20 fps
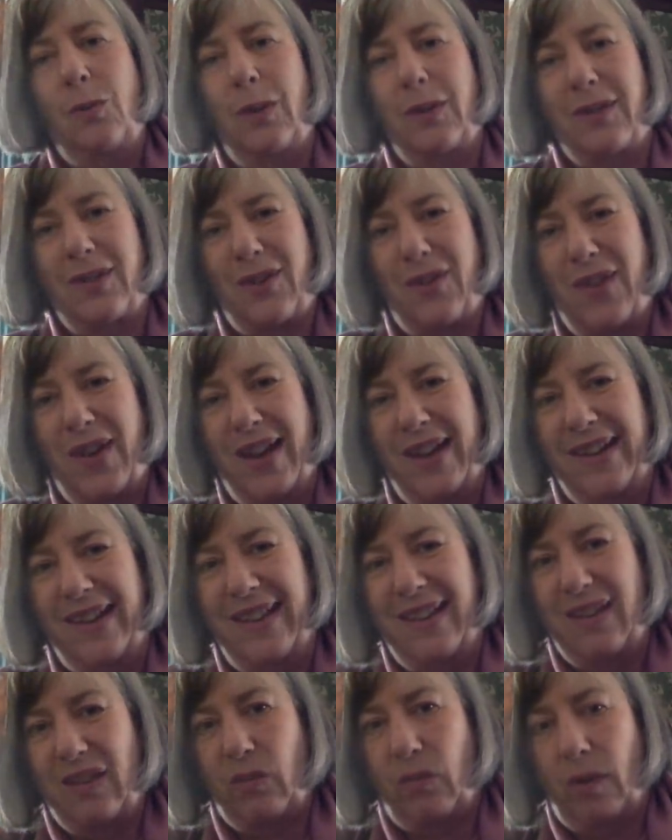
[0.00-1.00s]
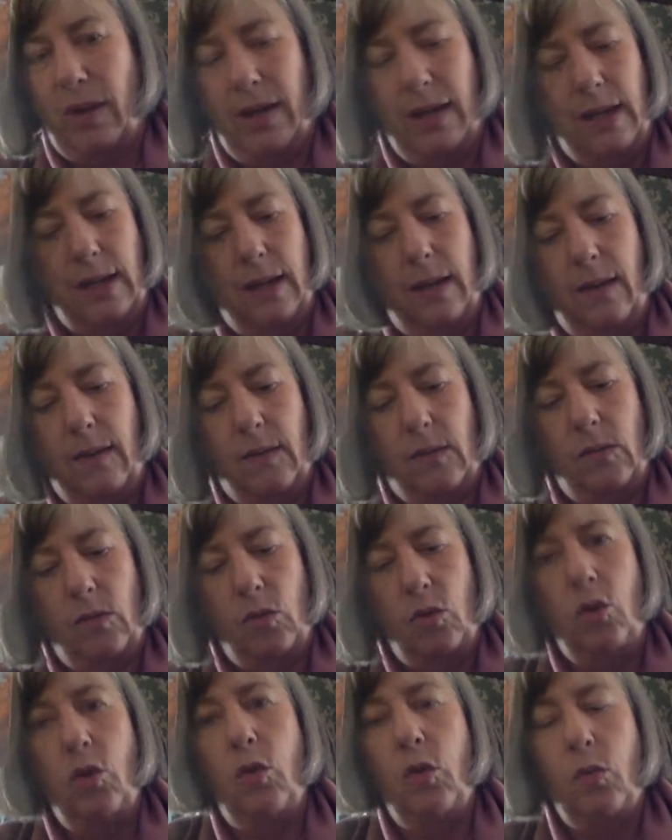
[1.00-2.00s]
what's crowning this reading, is
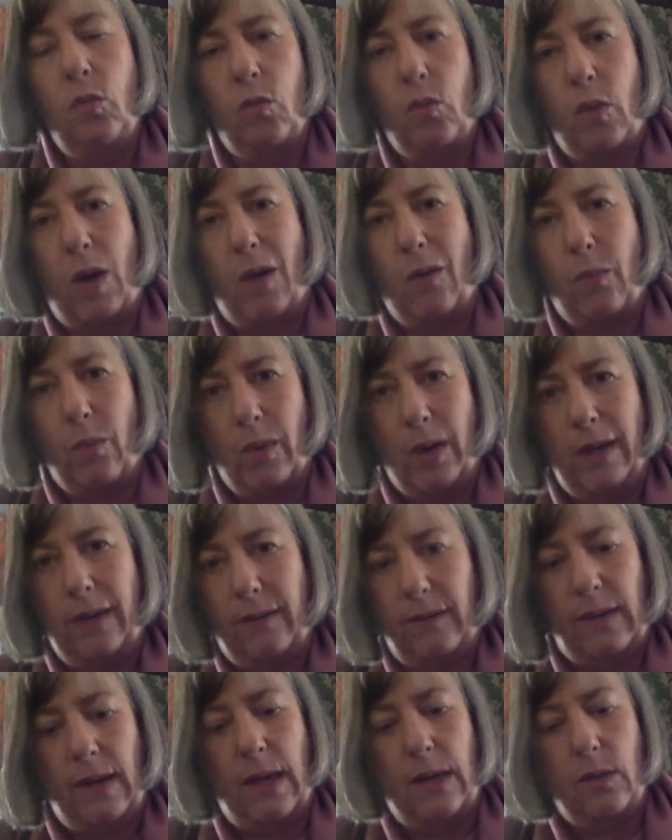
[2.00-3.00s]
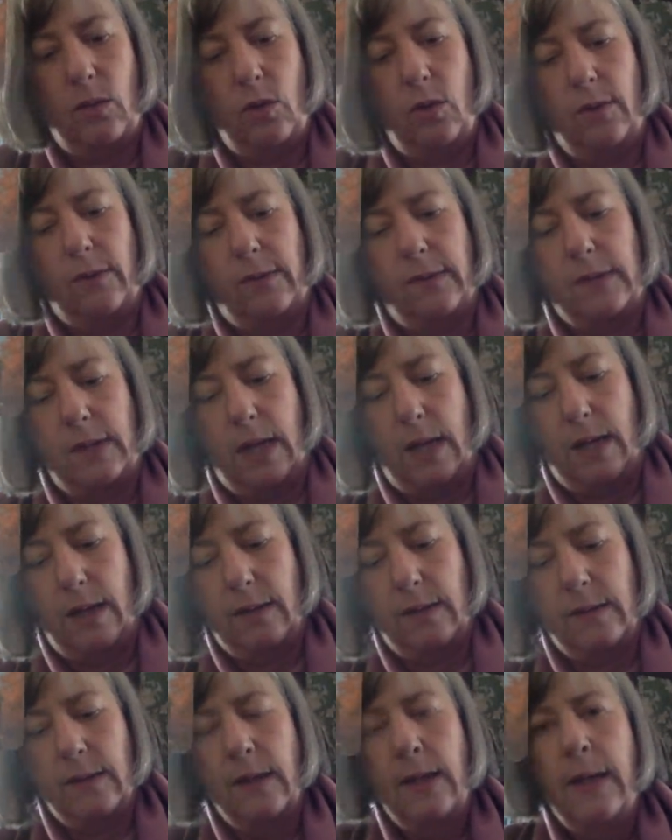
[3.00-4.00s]
a reset, new
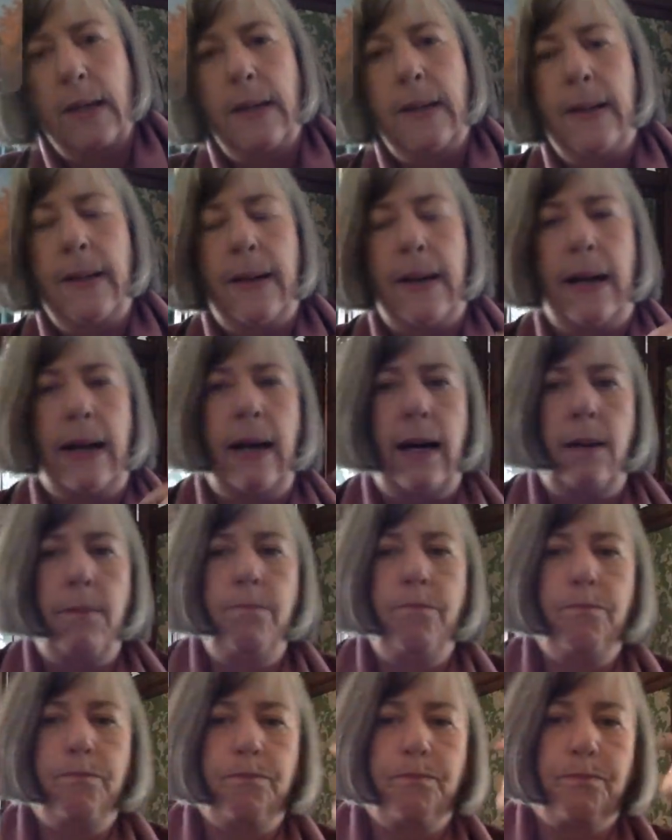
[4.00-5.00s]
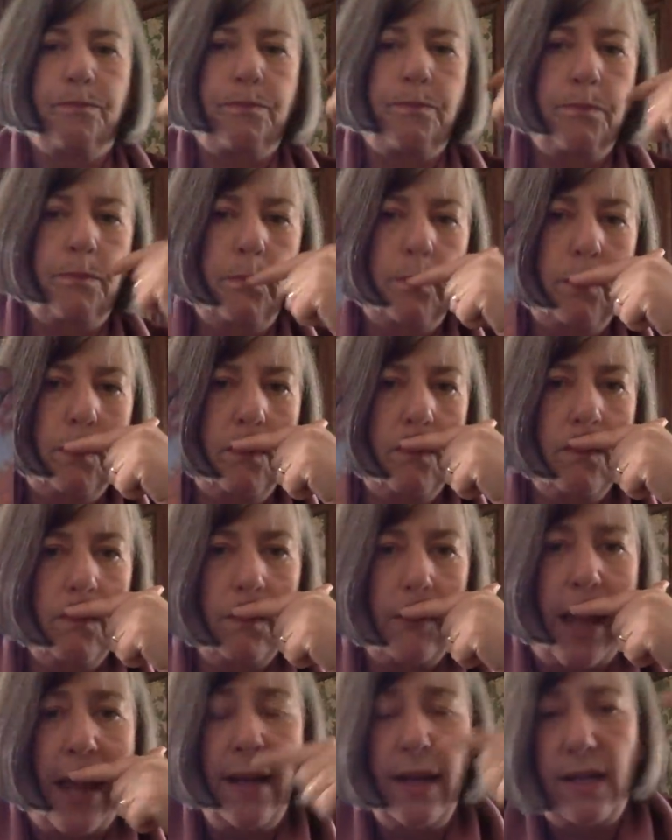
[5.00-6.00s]
starts. And
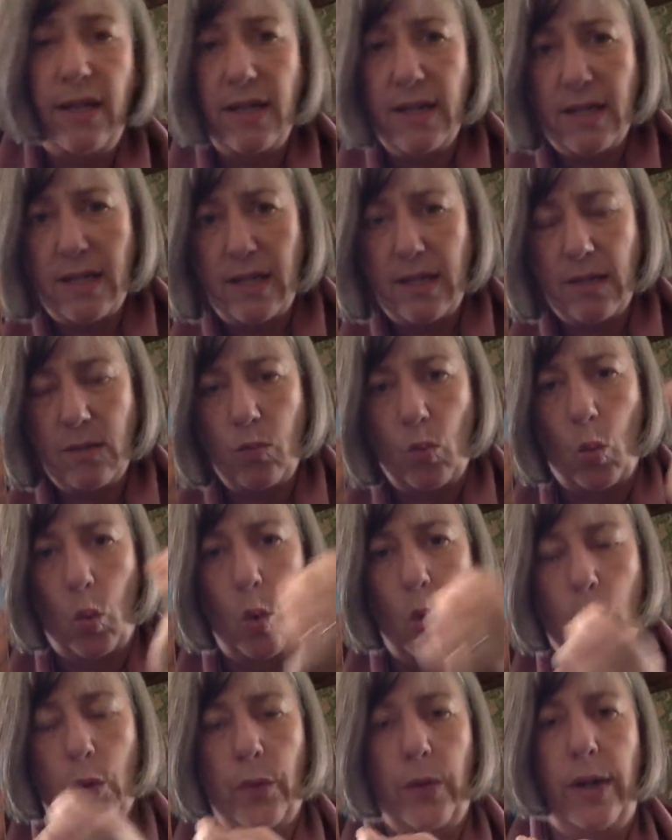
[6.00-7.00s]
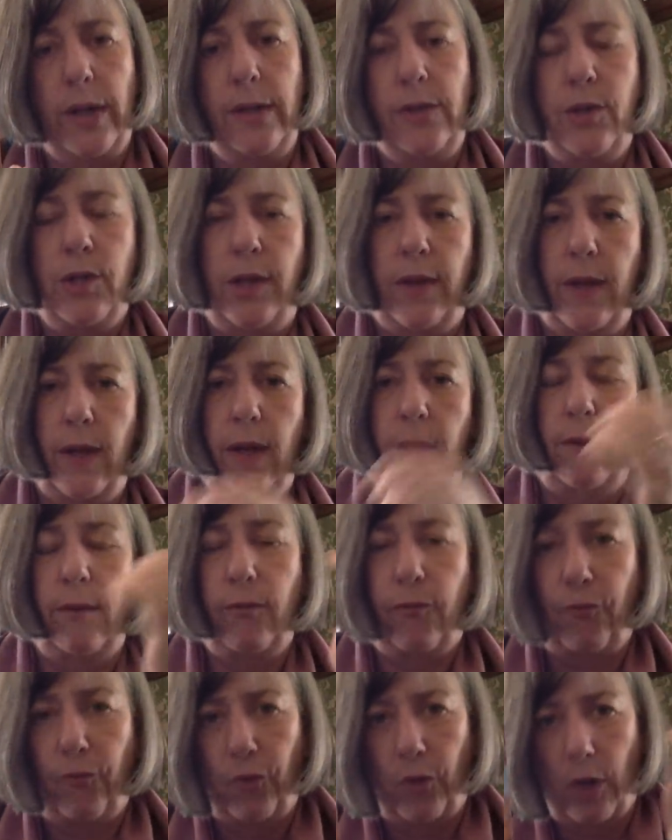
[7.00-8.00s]
it is this water energy that is
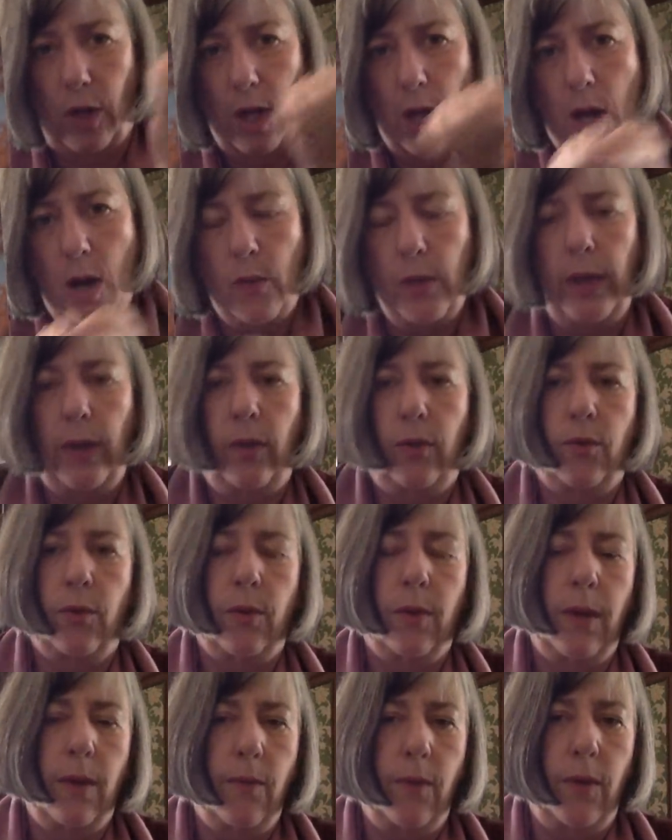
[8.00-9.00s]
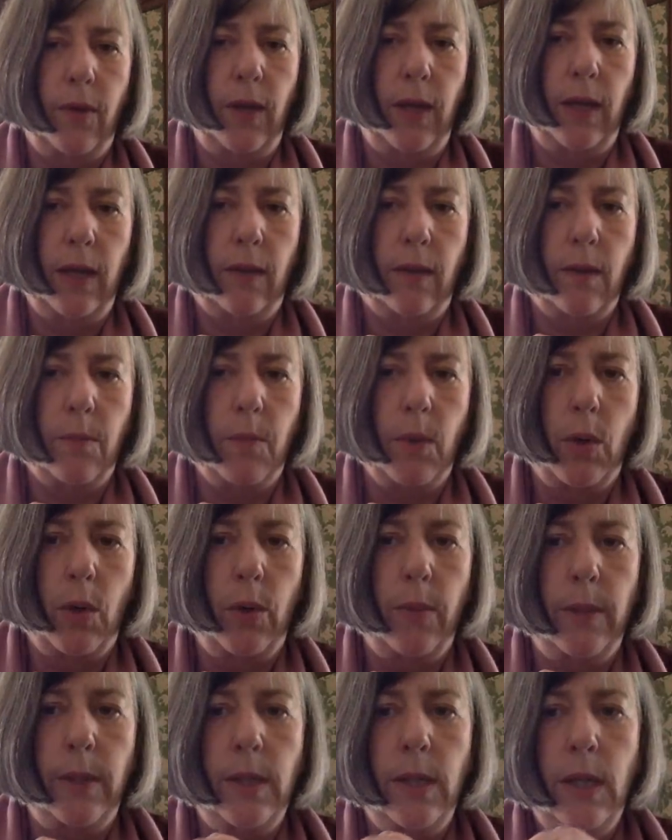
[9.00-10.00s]
flowing through everything at the
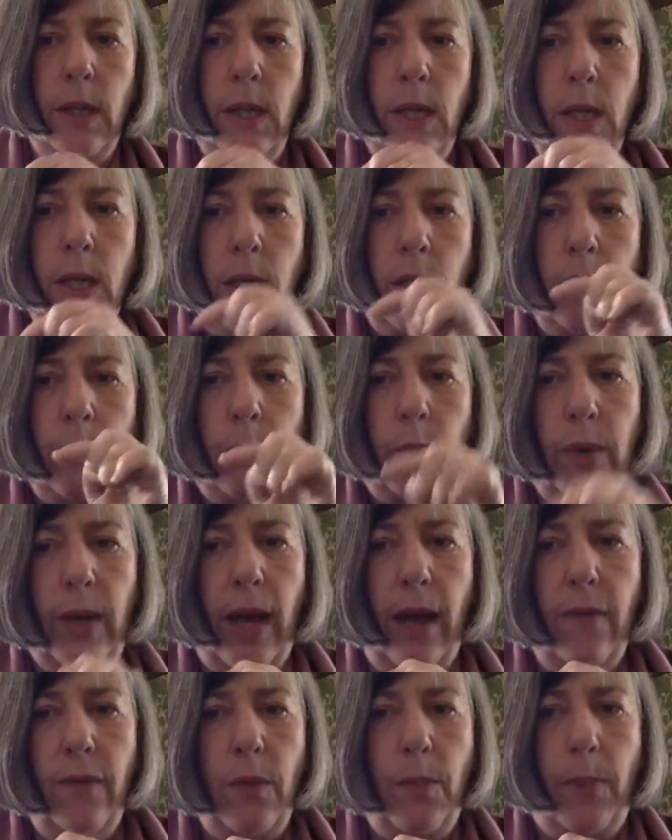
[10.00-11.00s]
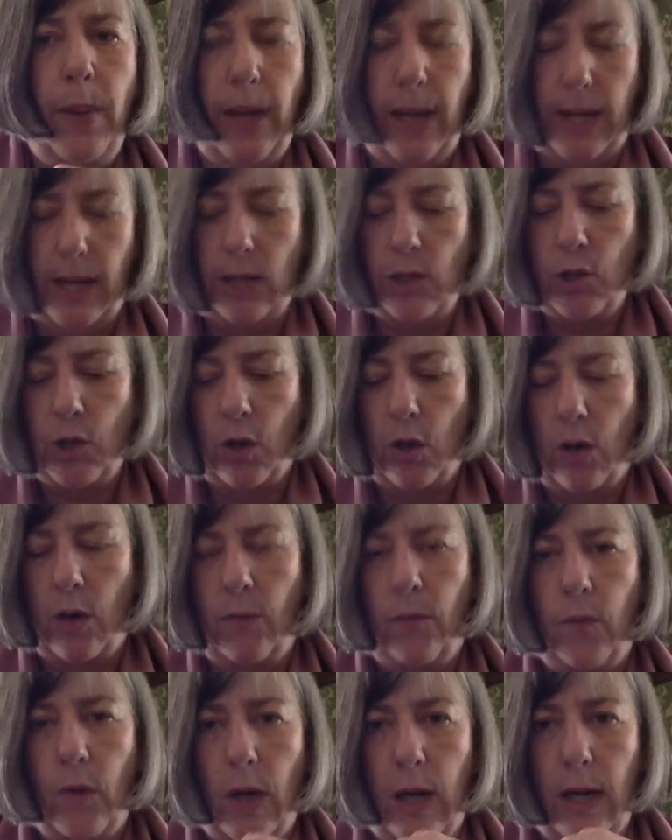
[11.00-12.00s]
moment. But we have the page
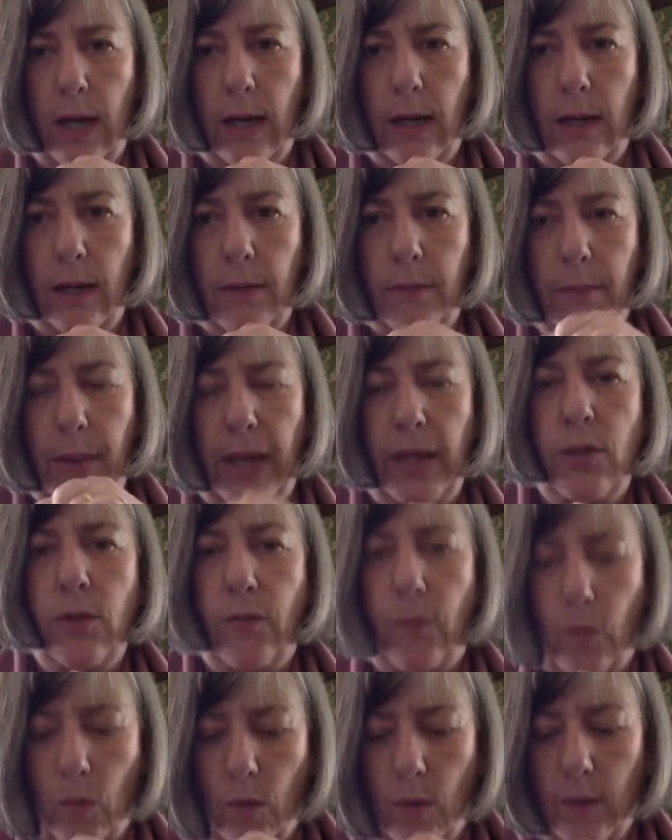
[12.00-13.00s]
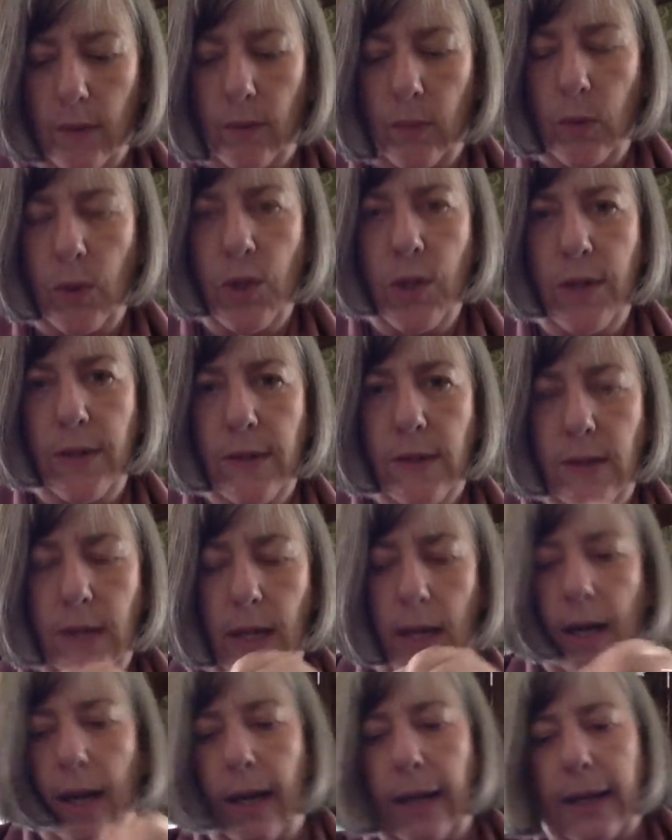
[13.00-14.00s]
of Wands, which is,
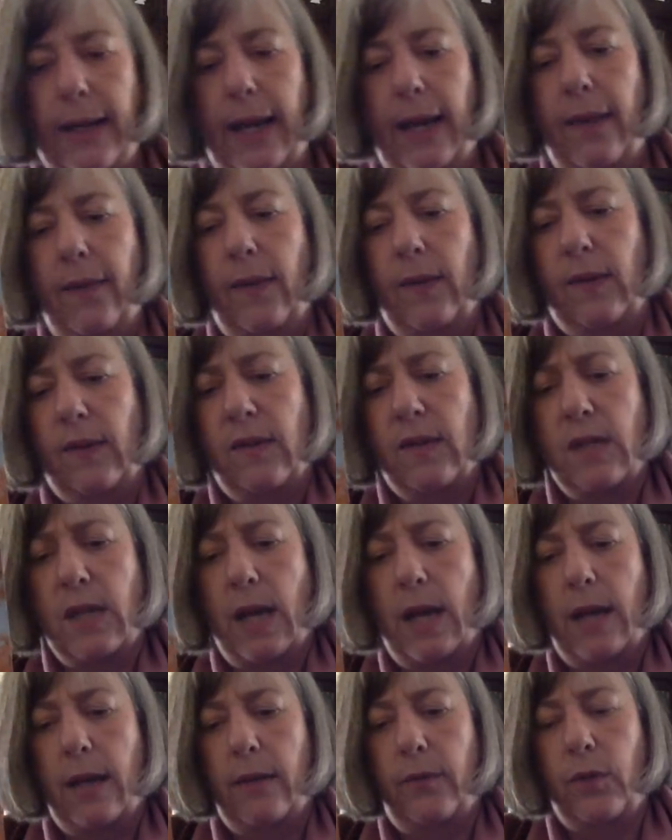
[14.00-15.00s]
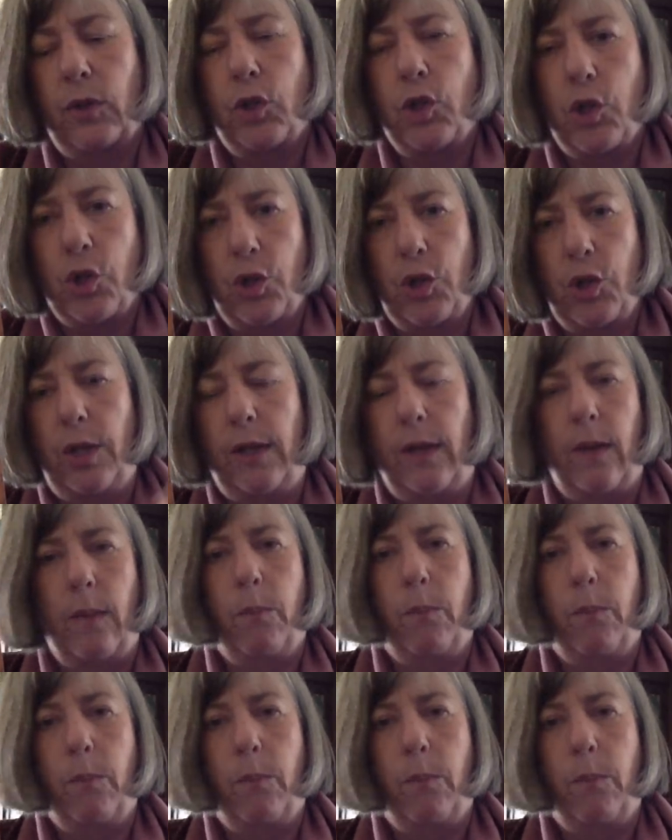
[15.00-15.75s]
again, the start of a journey.